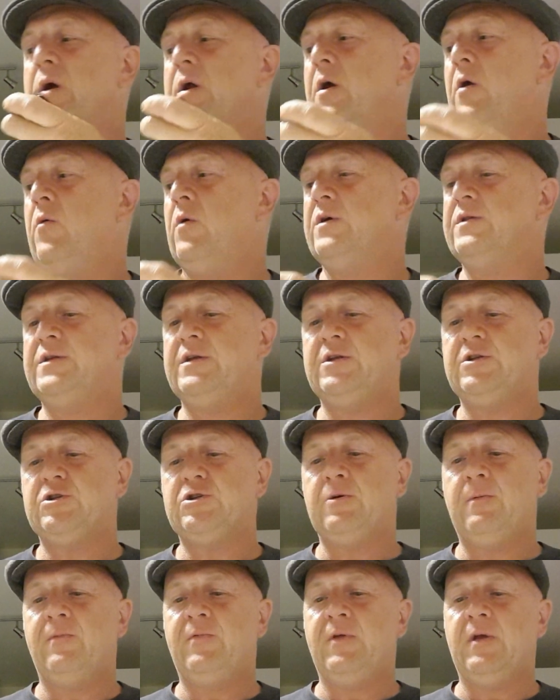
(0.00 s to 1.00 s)
I wanted
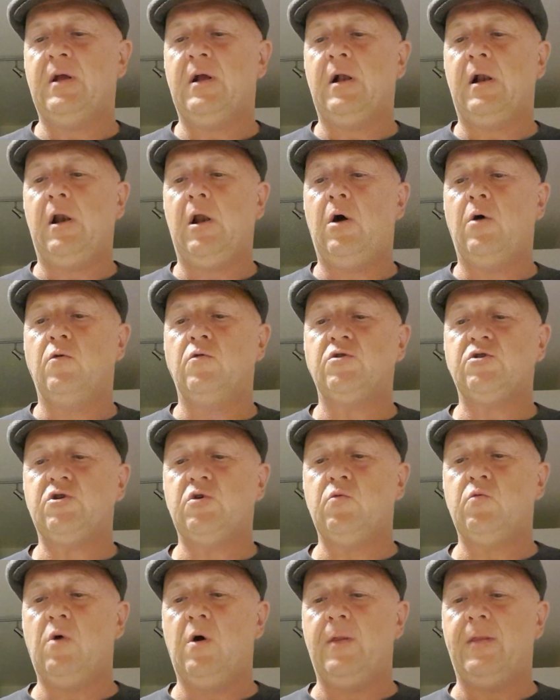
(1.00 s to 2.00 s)
something close
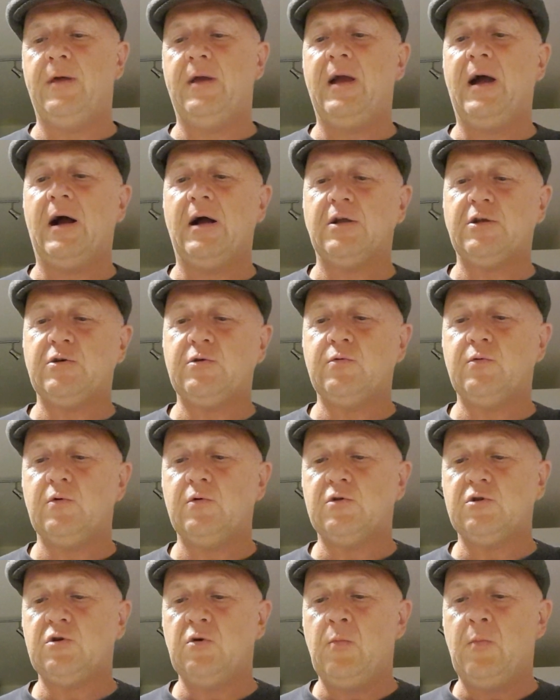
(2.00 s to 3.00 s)
to what the actual
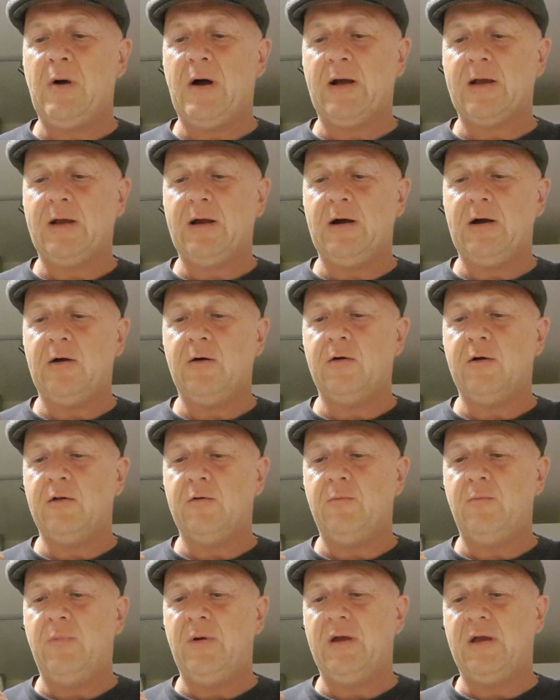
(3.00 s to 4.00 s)
tobacco
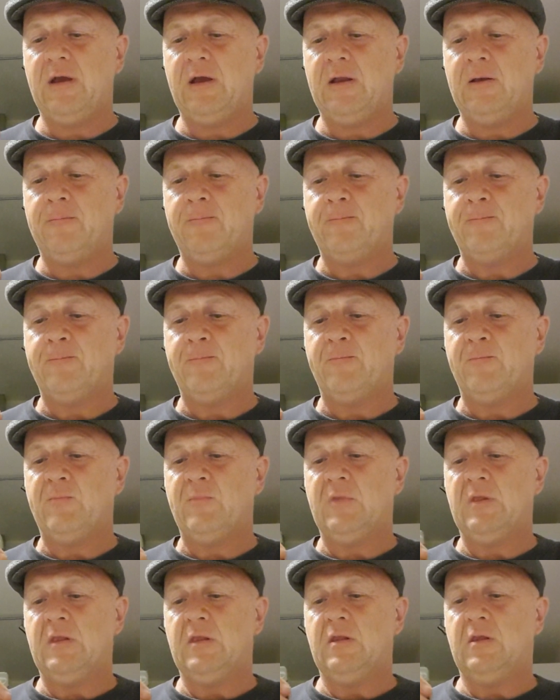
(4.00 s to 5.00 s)
had been
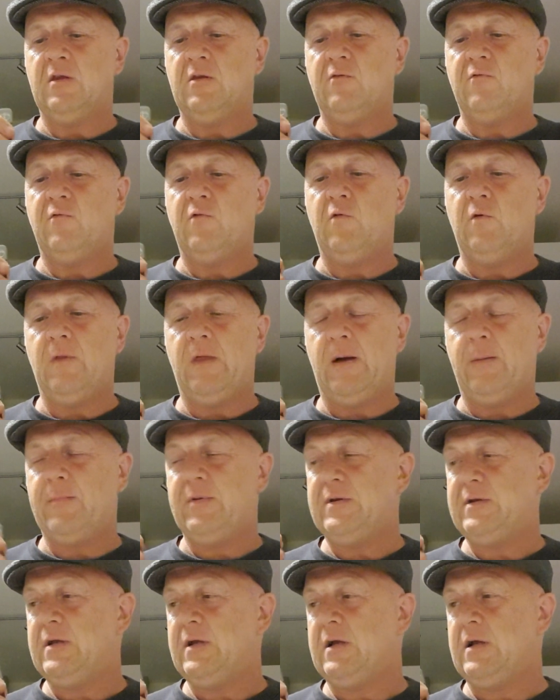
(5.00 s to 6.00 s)
for that
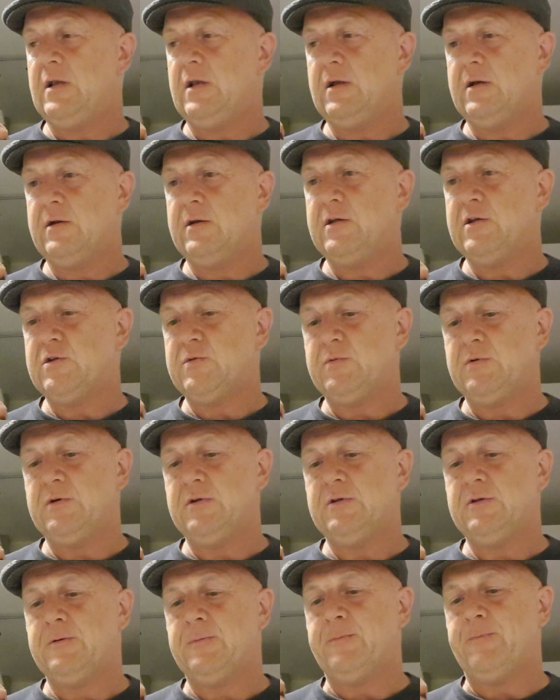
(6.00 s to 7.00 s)
particular
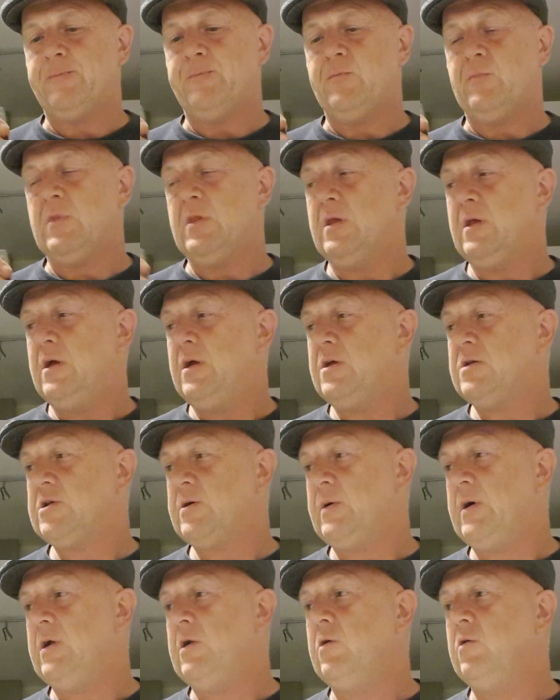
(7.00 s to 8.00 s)
Christmas.
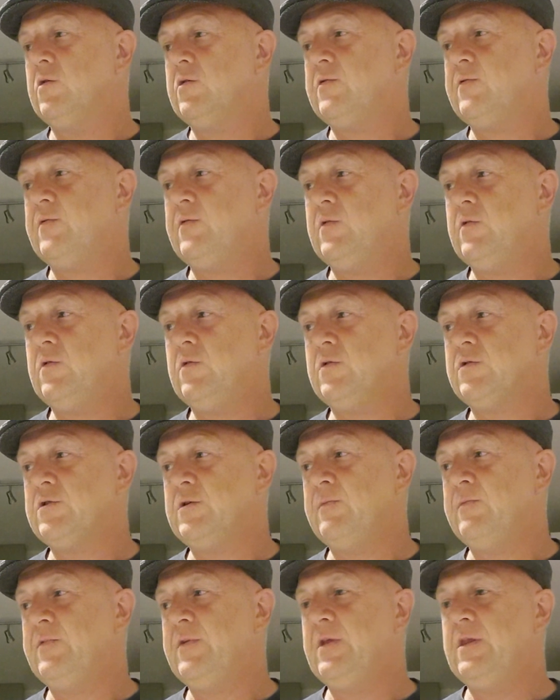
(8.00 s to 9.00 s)
So I looked for
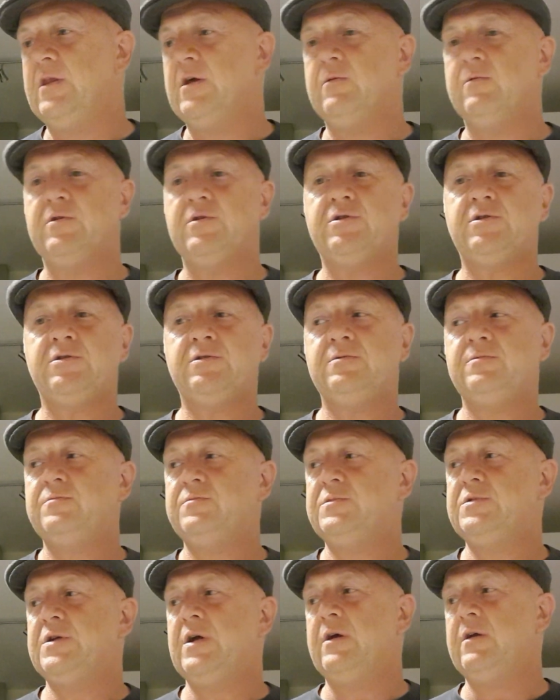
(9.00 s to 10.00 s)
something that was
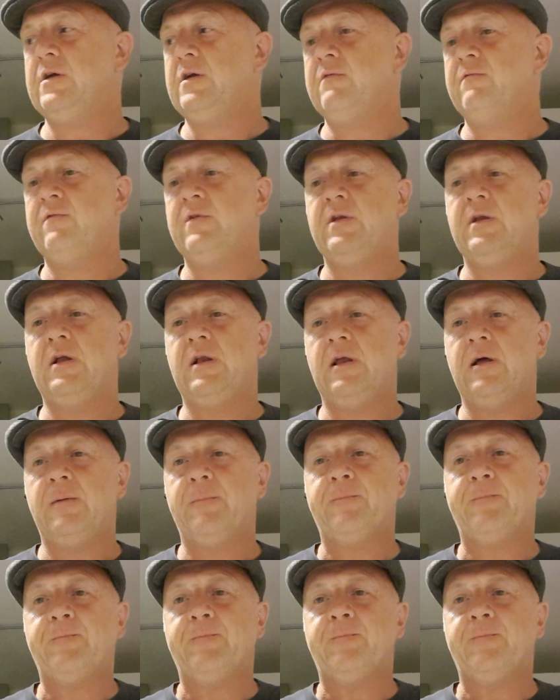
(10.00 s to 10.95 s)
cherry and vanilla.